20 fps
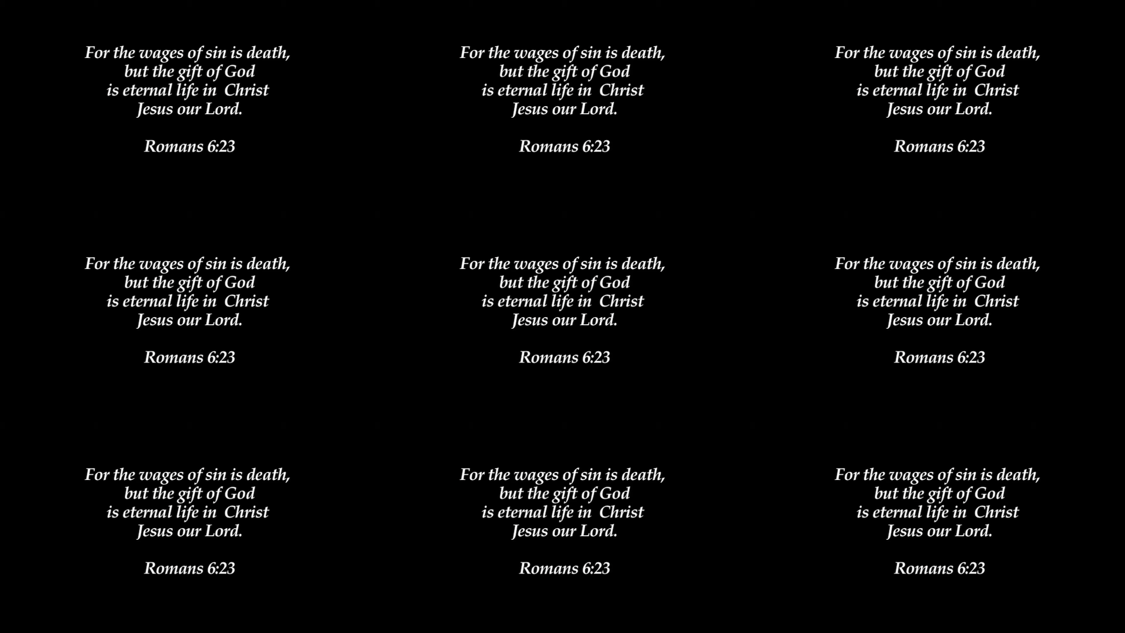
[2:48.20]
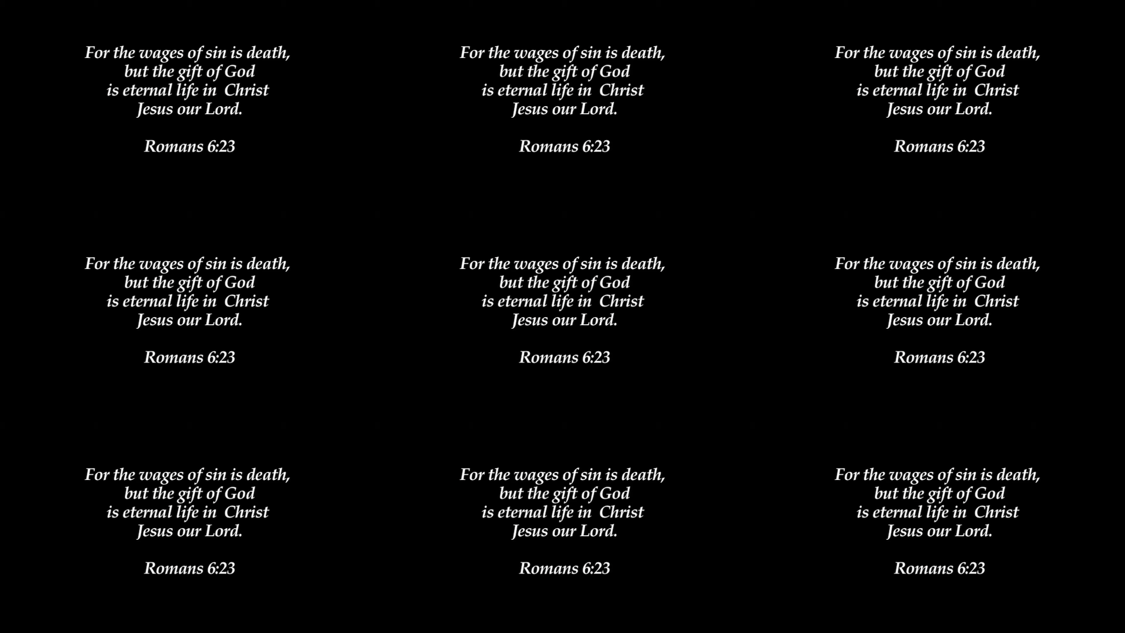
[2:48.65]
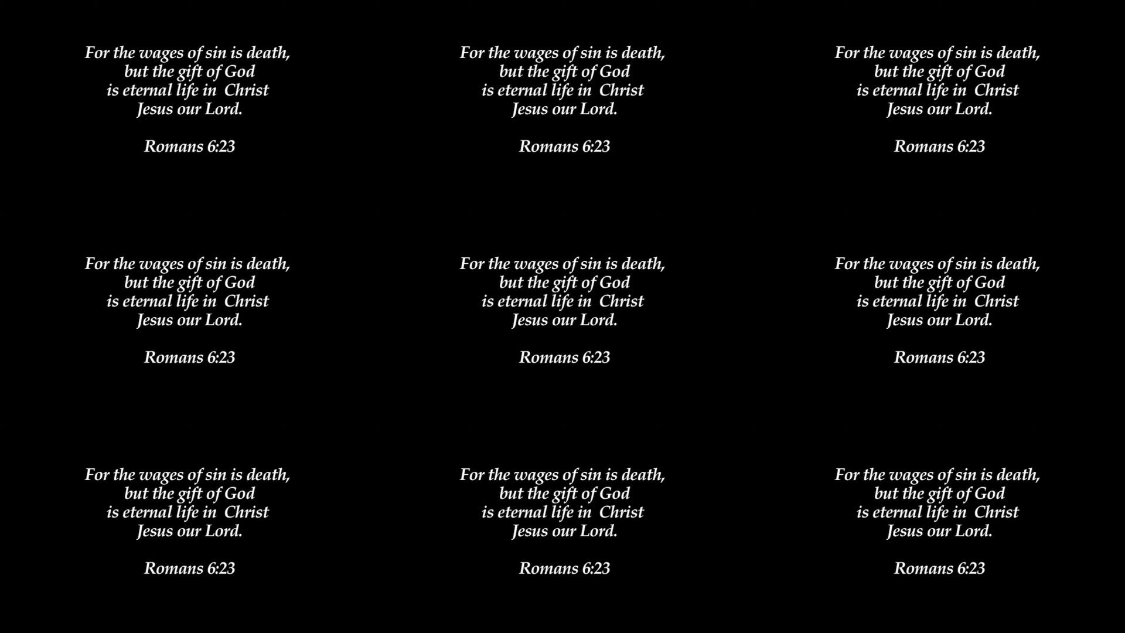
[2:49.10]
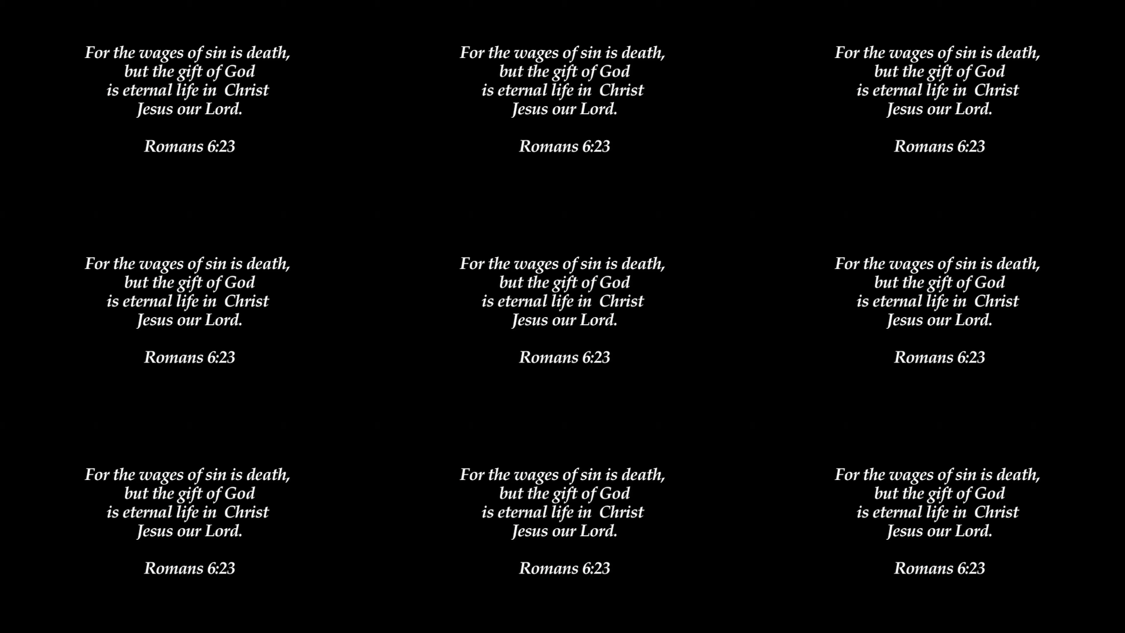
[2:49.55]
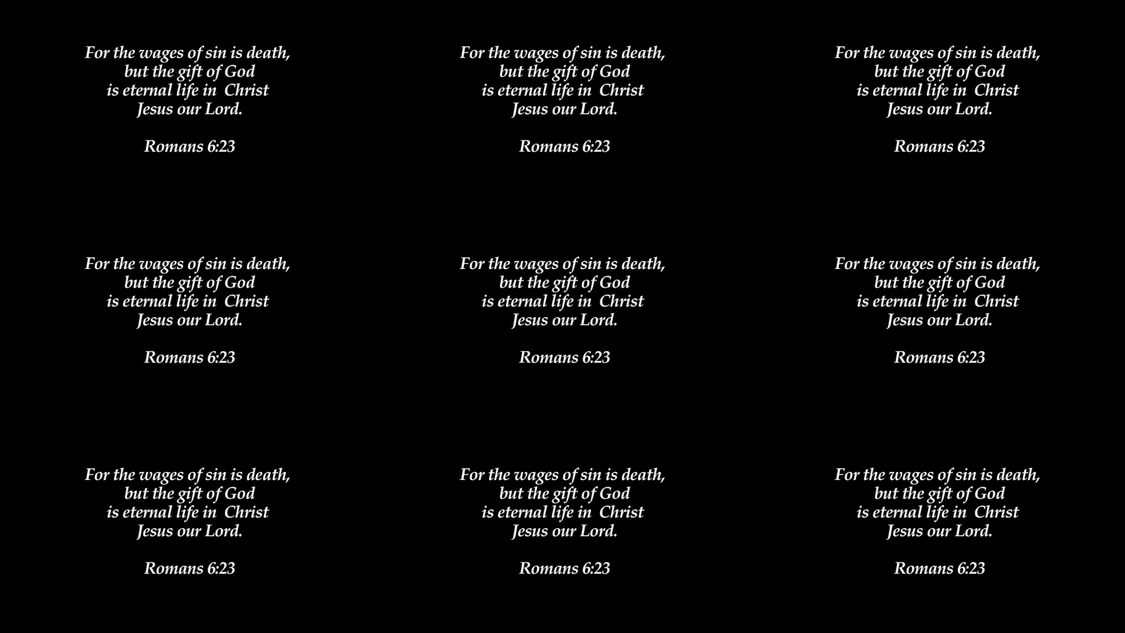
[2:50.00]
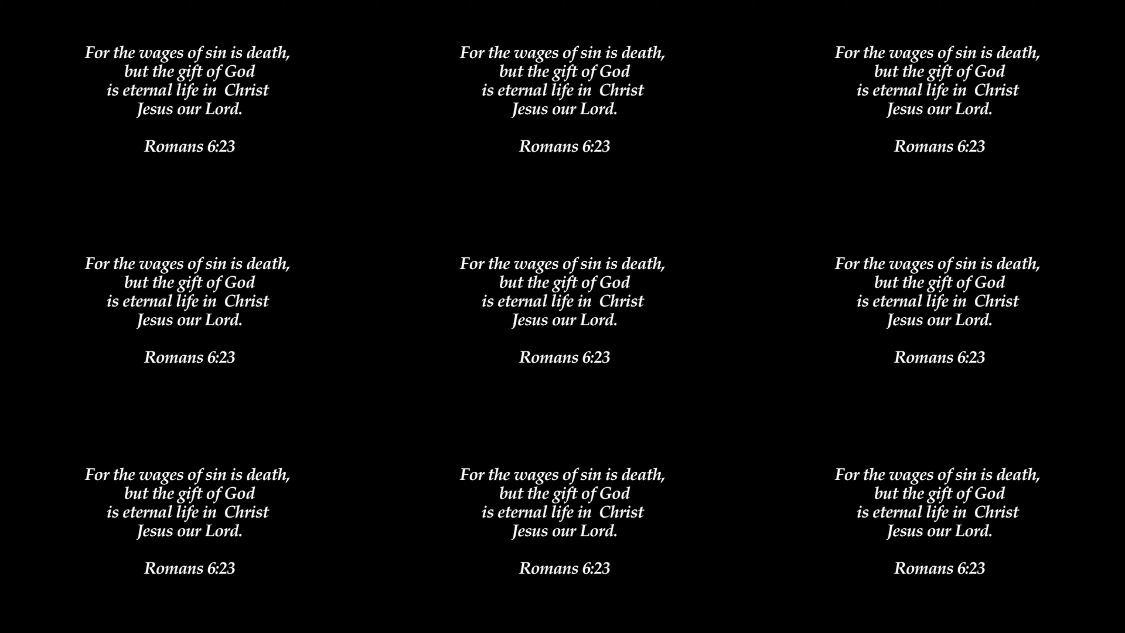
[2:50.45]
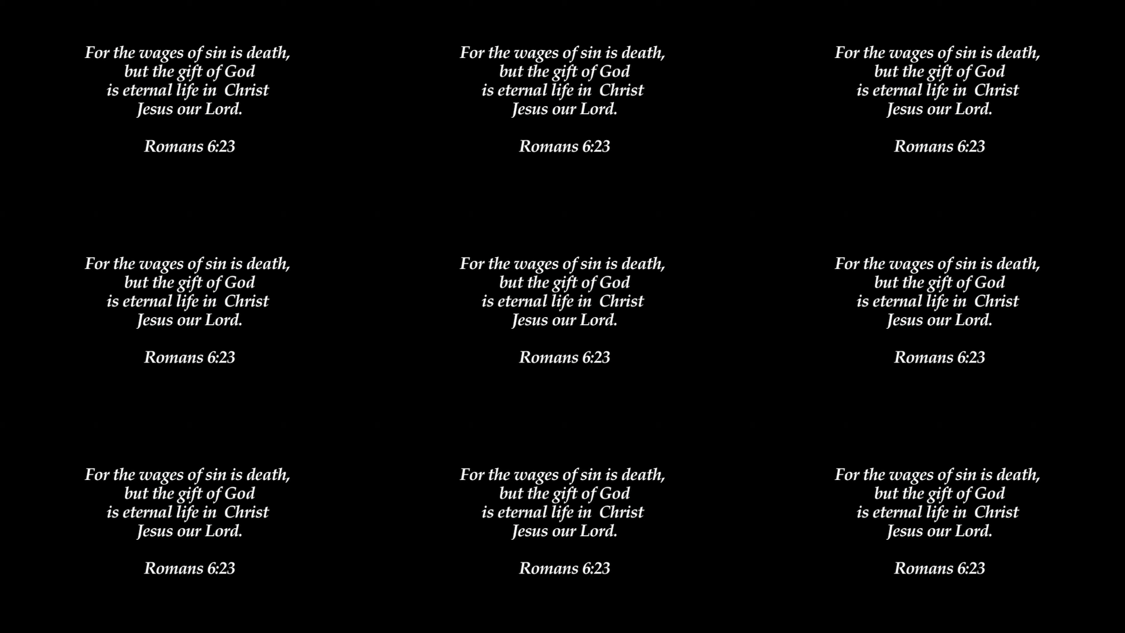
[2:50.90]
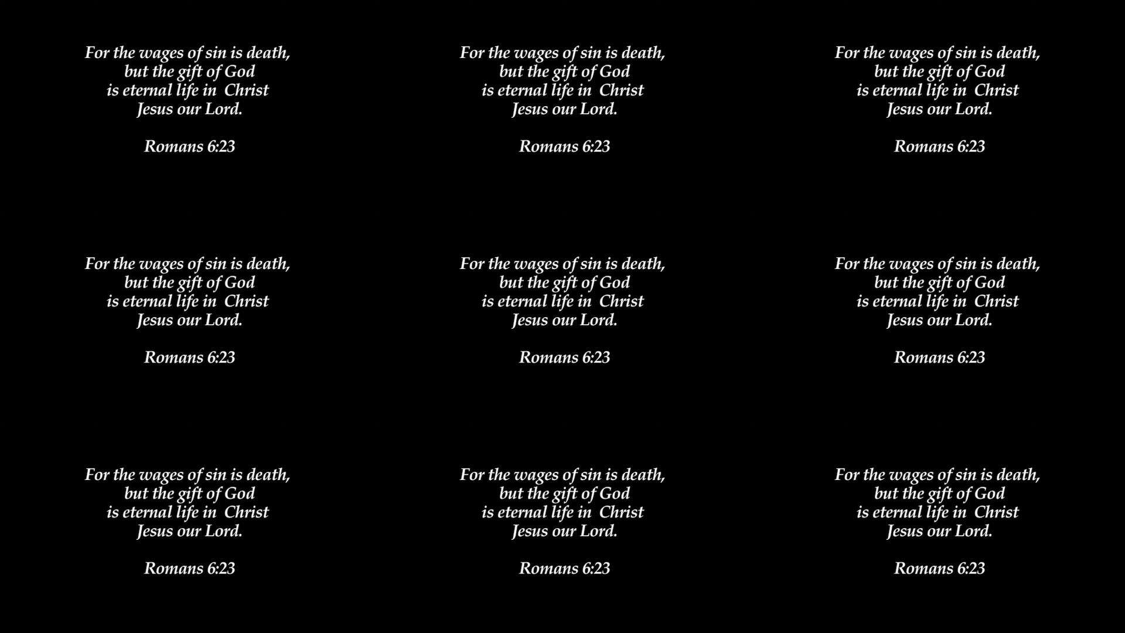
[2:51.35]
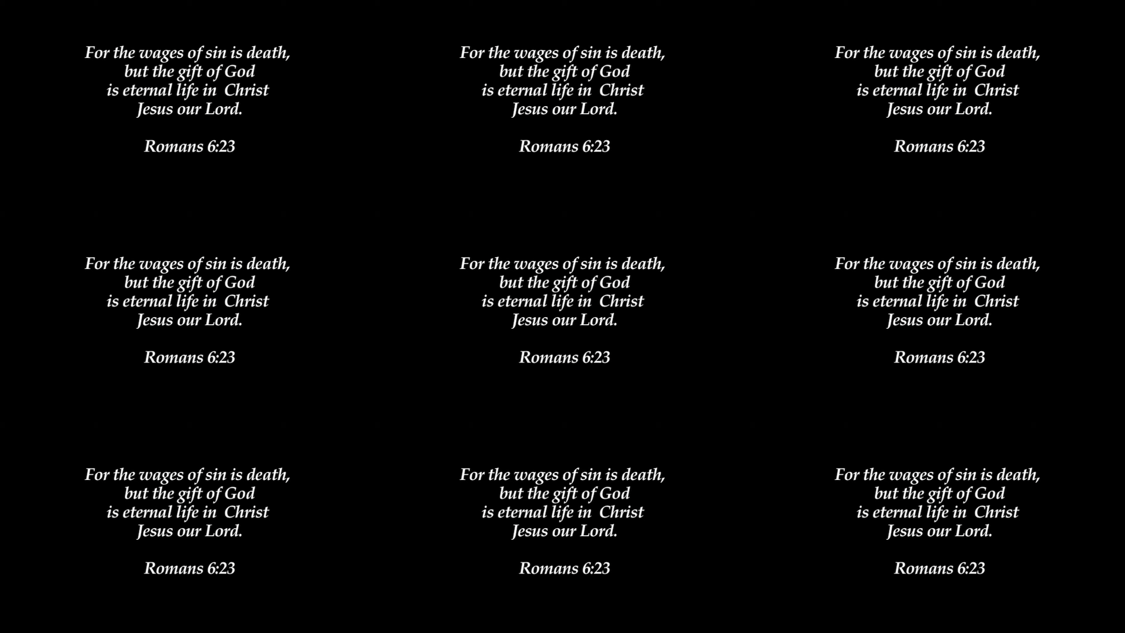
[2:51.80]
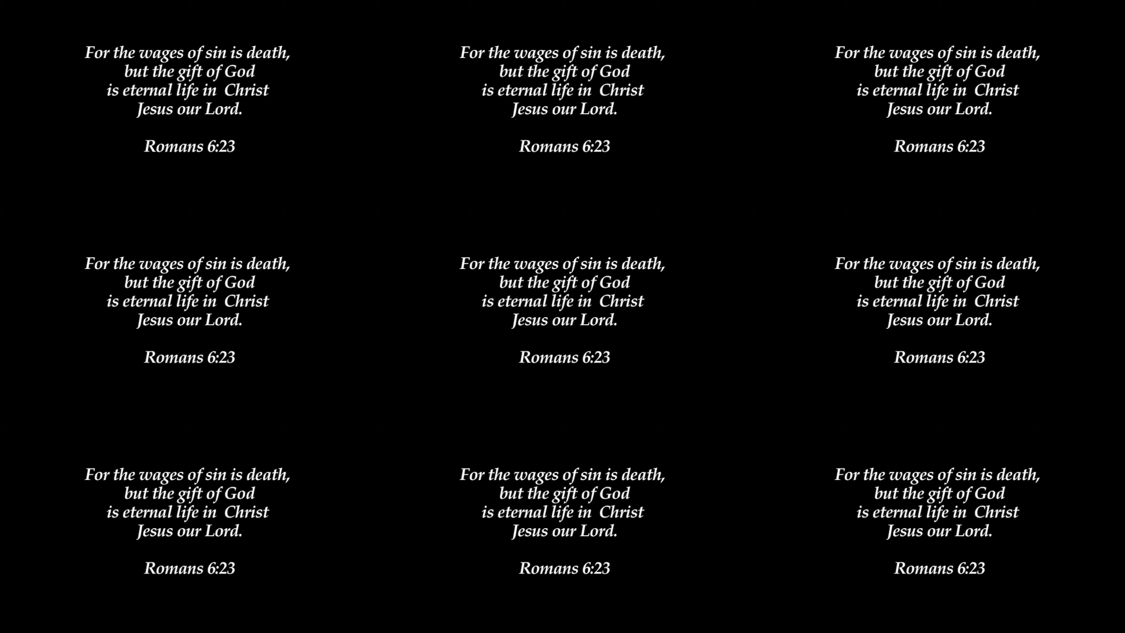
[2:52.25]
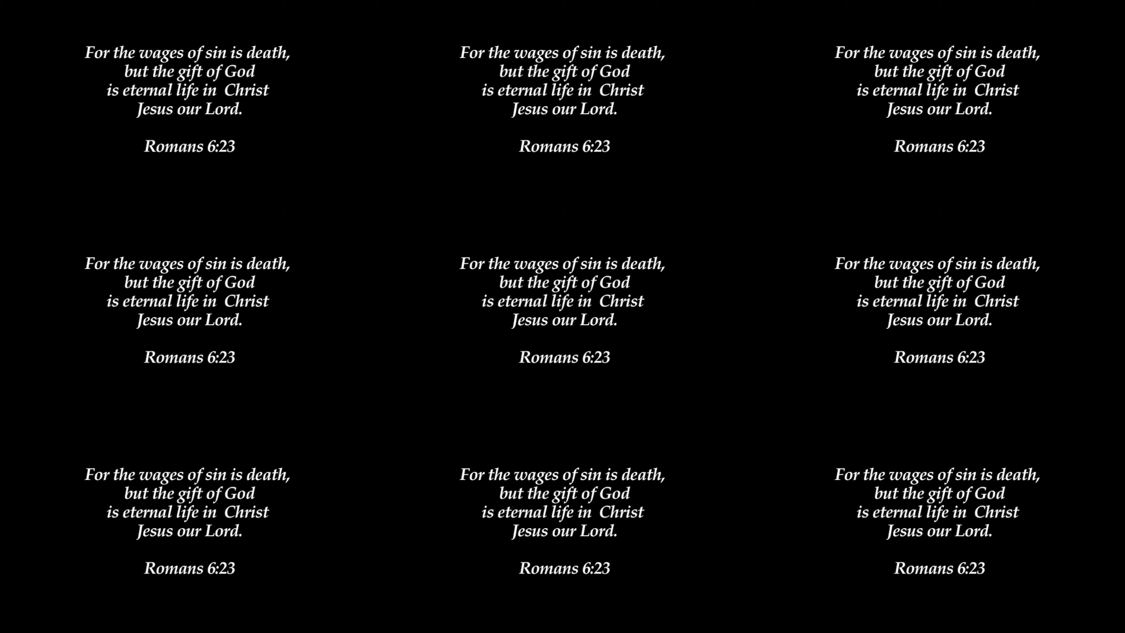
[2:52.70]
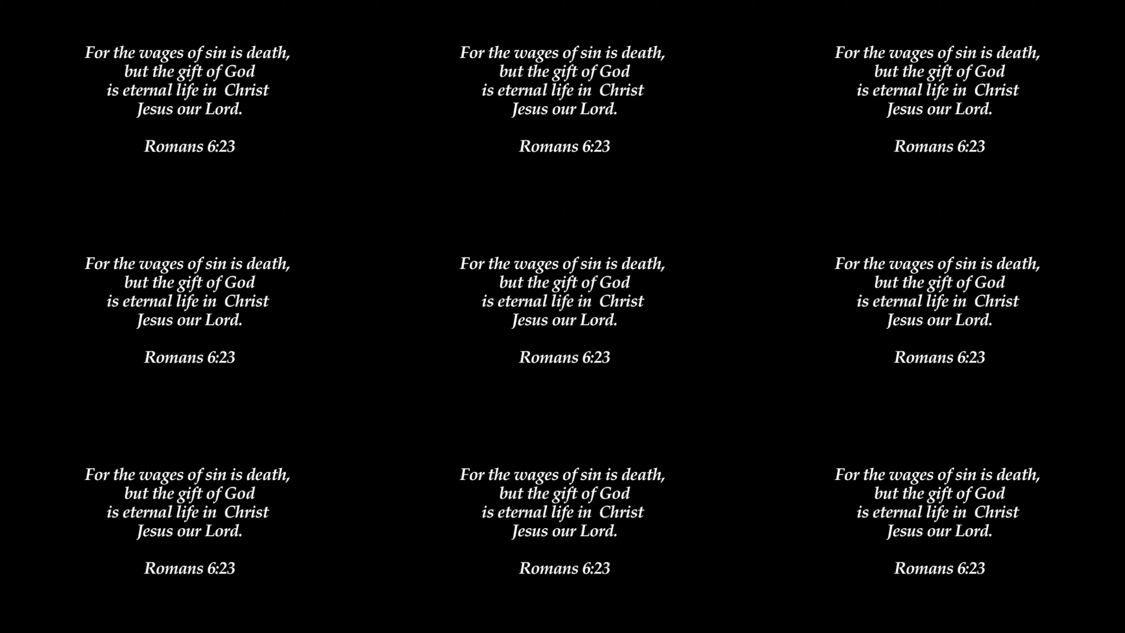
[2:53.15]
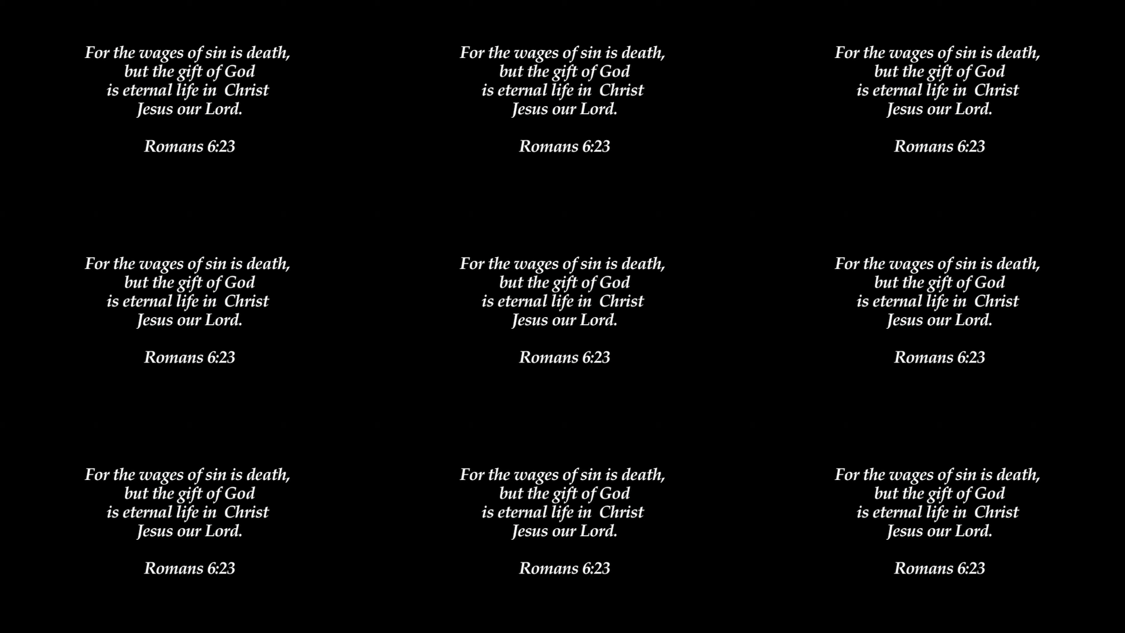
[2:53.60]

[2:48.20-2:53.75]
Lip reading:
No face is visible, so there are no lips to read.